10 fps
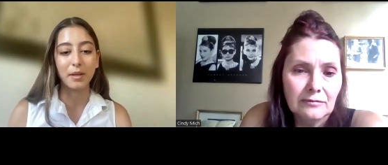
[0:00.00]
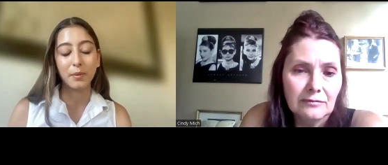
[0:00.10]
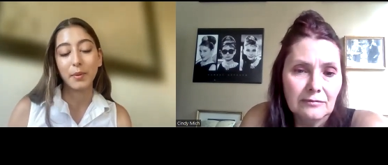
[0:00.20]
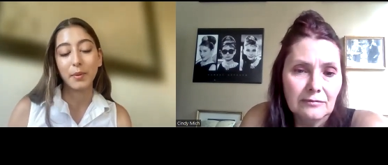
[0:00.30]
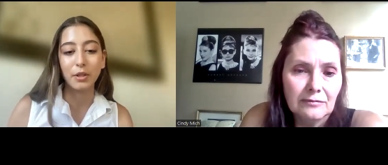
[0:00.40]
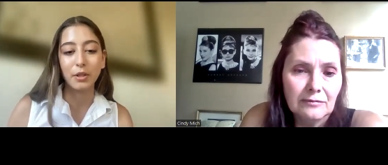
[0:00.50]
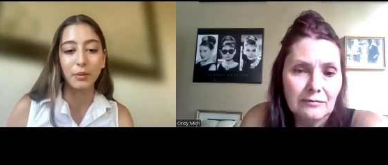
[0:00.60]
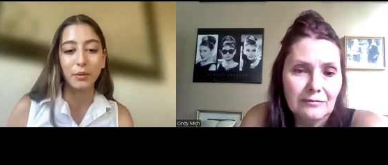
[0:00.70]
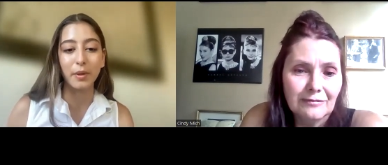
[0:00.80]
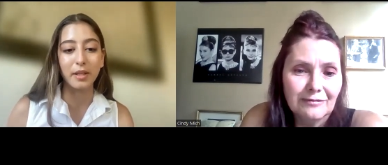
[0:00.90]
Speaker 1: NYU who
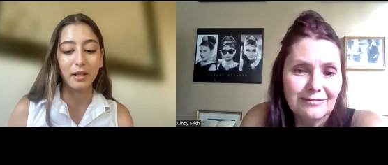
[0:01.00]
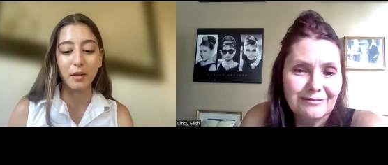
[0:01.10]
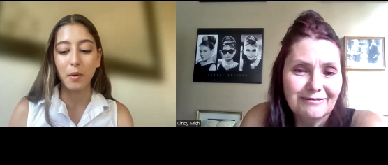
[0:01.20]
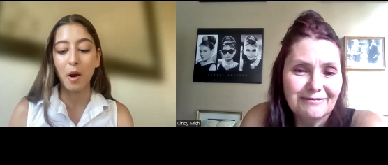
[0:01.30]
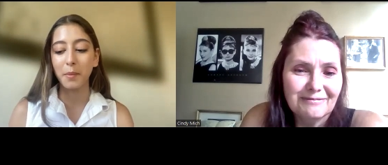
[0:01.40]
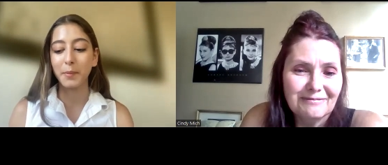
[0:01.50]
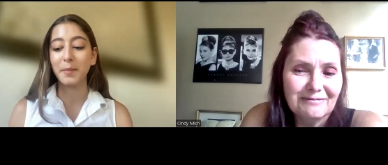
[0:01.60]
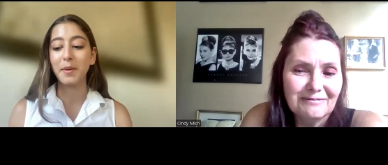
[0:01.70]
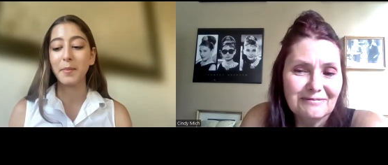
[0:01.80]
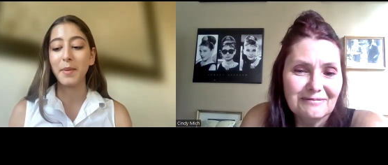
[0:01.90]
I think I'll probably be
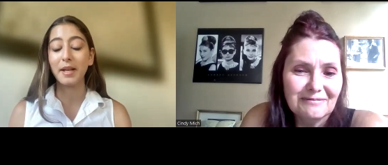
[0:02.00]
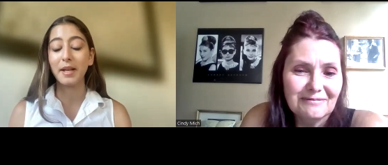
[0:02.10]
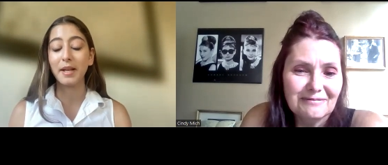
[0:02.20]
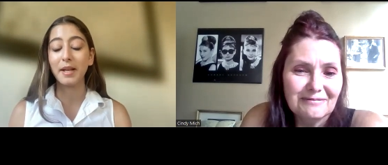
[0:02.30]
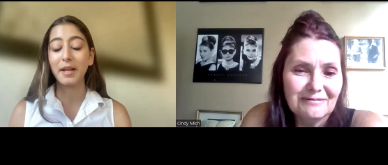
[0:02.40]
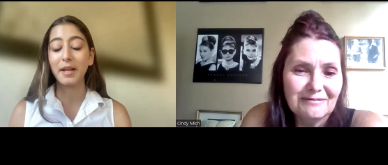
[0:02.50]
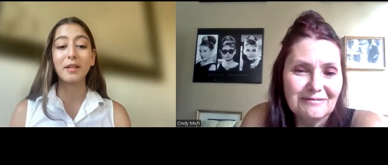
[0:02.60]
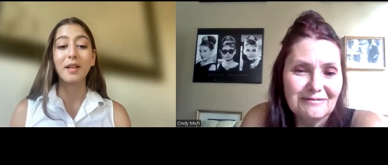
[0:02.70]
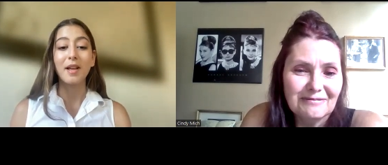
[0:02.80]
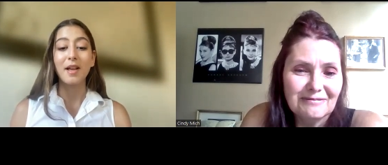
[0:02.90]
making films with
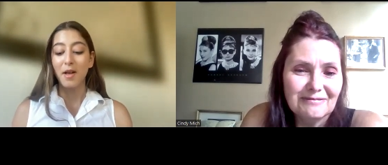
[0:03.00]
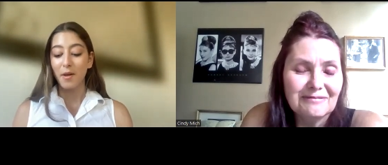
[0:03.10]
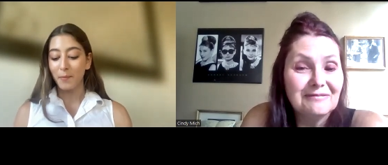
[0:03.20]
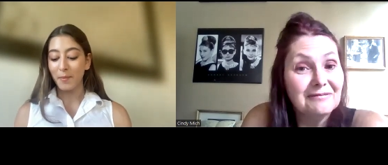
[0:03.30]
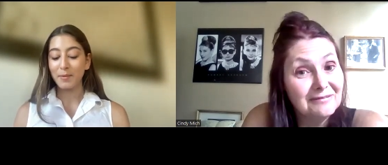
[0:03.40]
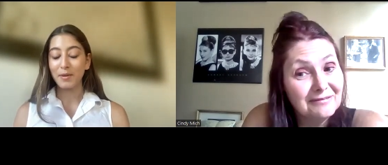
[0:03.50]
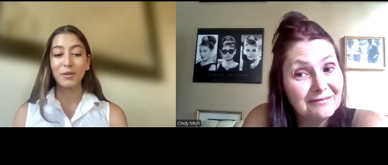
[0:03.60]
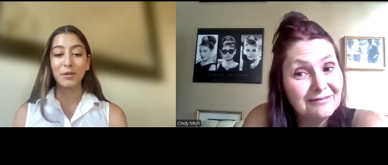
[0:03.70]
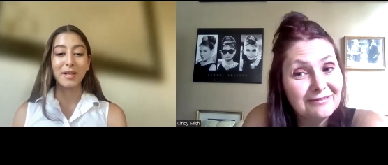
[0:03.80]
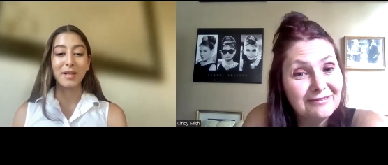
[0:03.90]
maybe for the
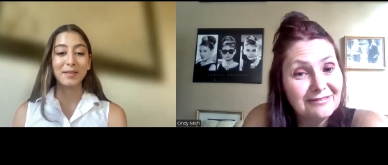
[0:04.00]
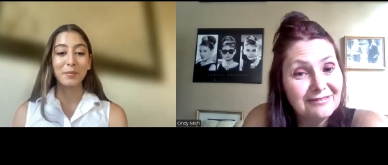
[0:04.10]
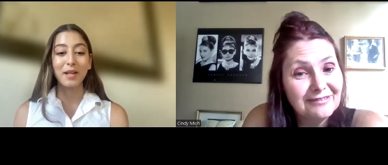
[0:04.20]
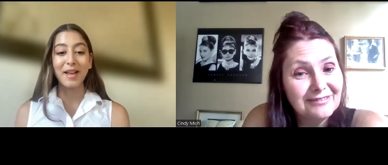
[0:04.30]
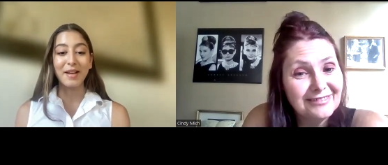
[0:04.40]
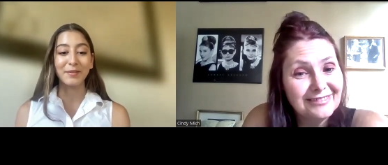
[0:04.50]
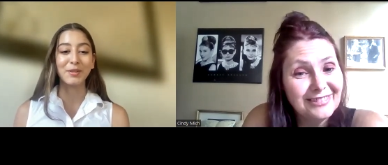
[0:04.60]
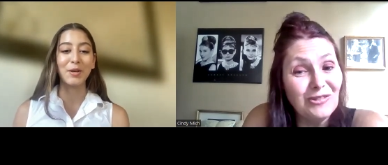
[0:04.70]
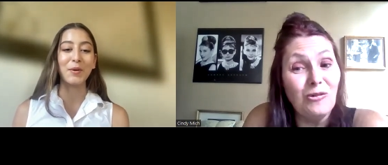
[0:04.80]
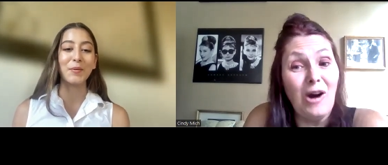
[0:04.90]
rest of my life.
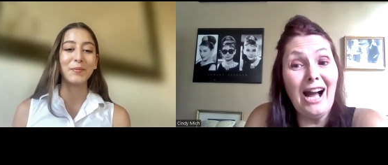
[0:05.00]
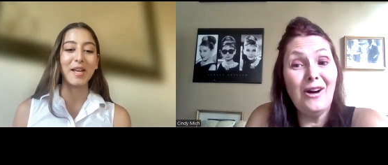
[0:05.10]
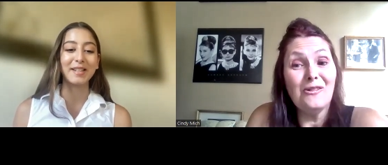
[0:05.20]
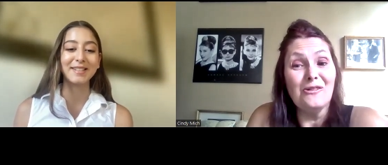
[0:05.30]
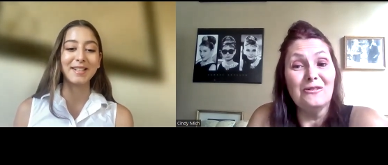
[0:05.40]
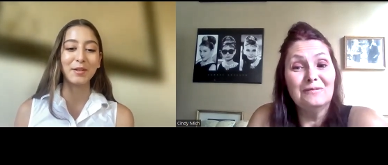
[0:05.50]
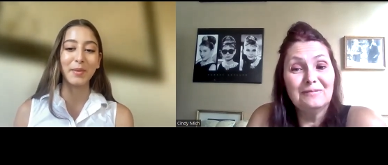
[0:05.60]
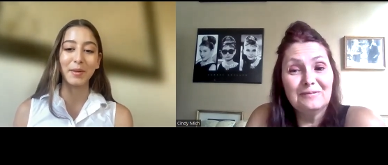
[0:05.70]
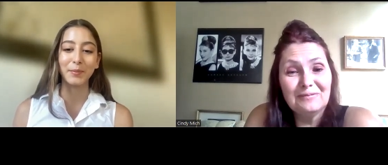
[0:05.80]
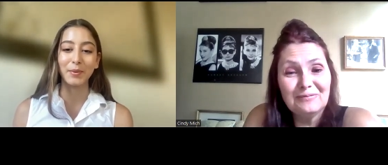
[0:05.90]
So that's oh. another big
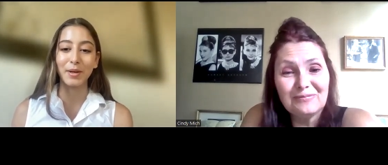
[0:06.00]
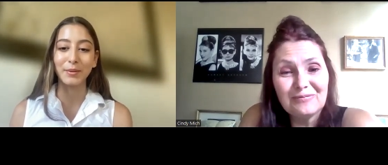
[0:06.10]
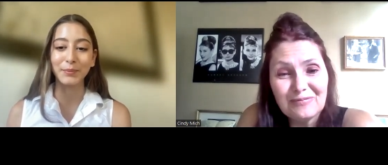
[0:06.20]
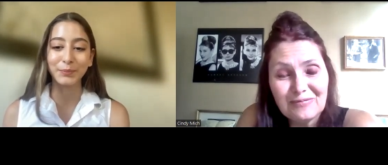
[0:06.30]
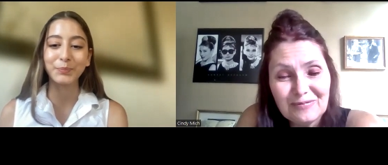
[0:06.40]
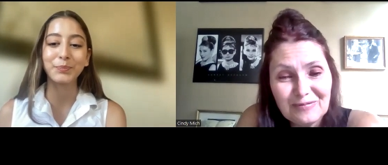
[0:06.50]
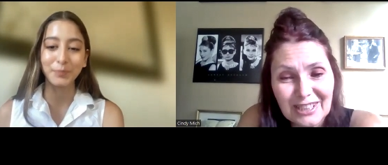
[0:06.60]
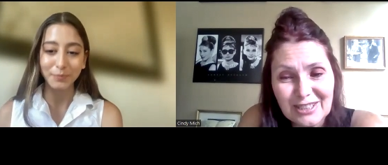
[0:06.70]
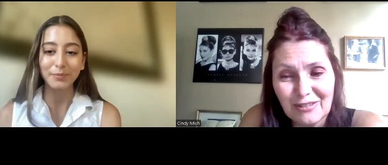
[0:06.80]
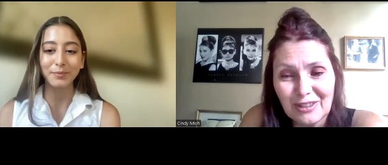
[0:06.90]
Speaker 2: pro.
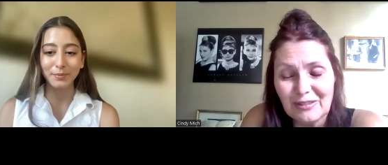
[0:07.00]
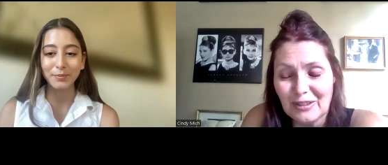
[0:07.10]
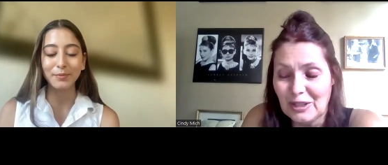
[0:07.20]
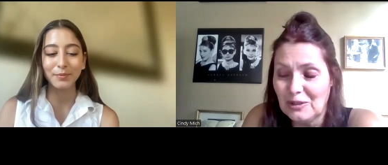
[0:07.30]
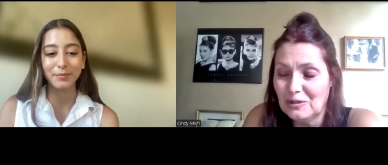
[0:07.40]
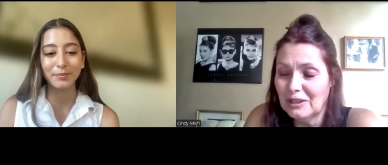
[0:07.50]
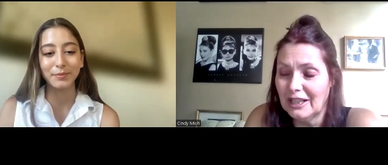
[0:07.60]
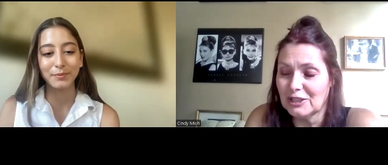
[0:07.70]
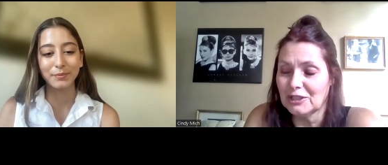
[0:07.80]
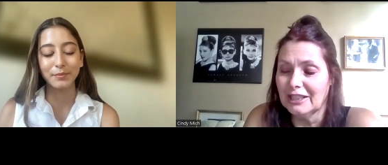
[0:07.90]
That's very, very cool,
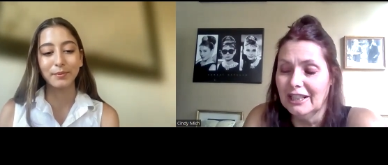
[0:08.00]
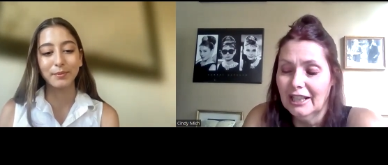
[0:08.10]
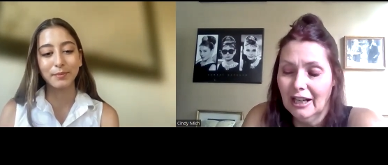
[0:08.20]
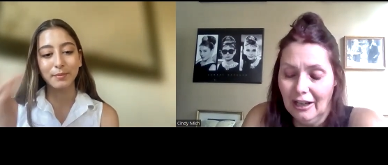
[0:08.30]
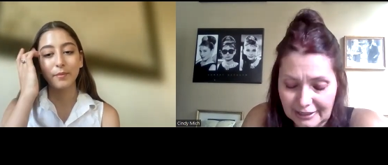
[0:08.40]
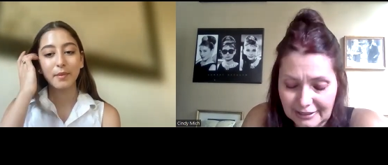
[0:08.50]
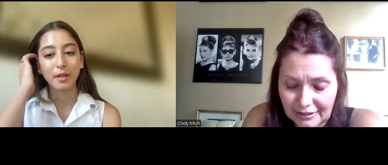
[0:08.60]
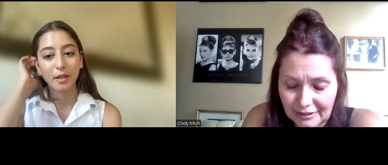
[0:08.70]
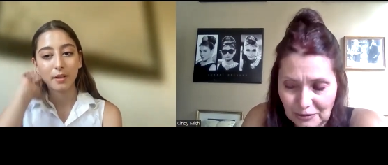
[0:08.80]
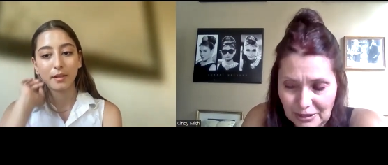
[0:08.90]
actually. I
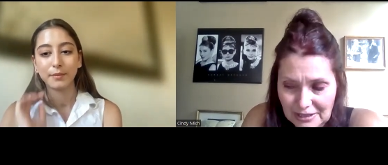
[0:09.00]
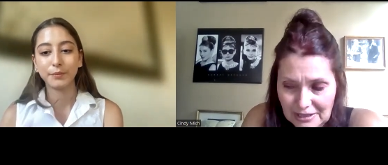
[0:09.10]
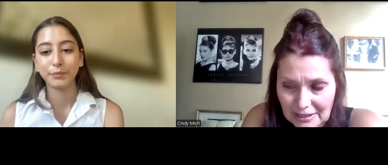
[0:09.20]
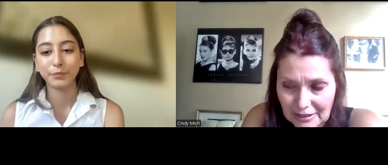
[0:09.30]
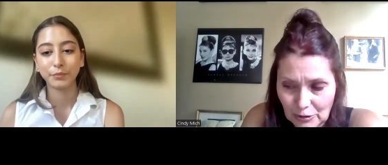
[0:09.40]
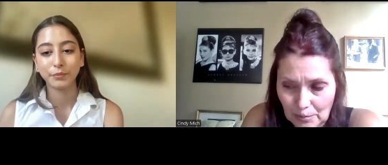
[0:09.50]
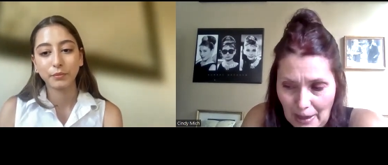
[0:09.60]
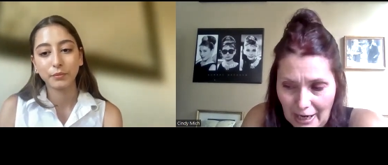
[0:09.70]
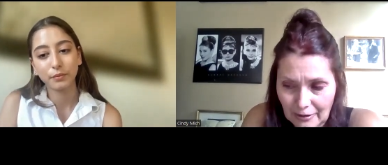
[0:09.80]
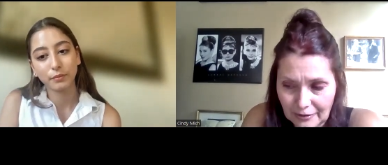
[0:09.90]
did notice in your
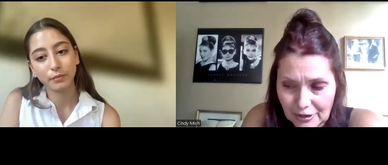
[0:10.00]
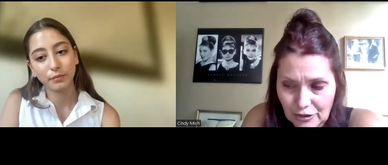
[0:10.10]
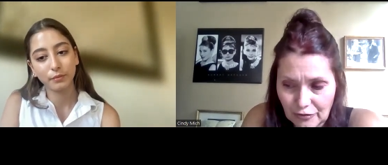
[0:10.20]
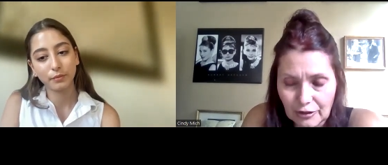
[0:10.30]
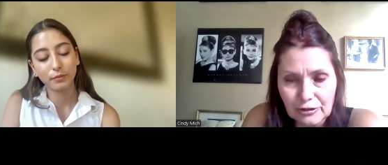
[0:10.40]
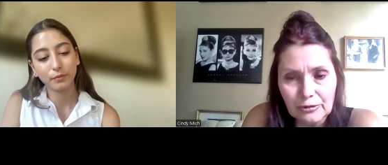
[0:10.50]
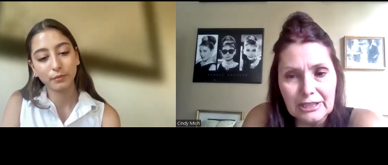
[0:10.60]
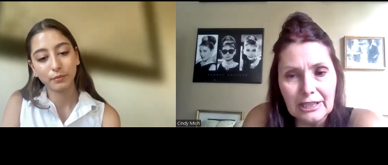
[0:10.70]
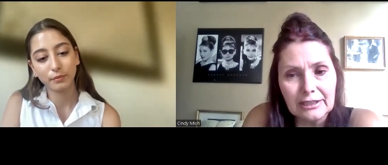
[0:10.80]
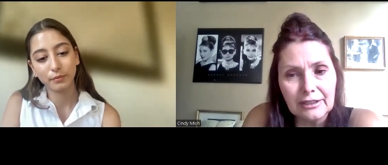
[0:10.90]
background that you've also
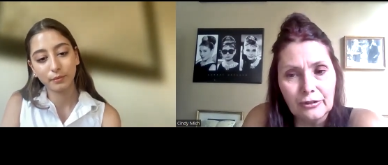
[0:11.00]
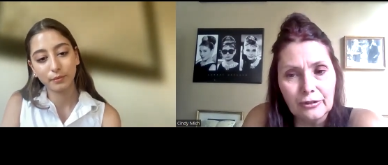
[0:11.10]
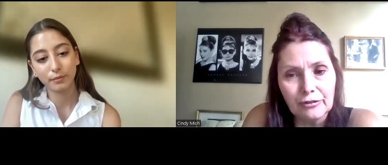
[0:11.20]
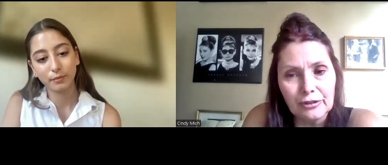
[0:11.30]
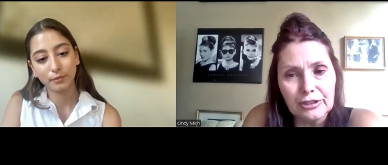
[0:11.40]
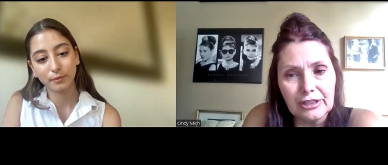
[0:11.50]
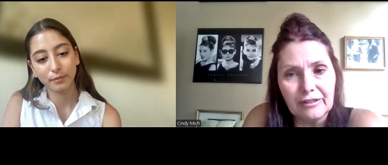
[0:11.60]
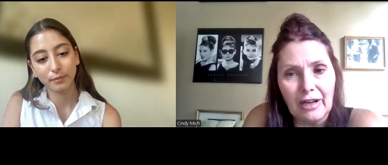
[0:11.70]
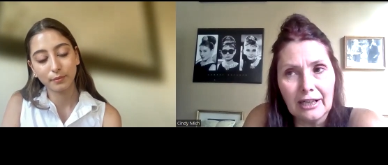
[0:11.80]
attended the University of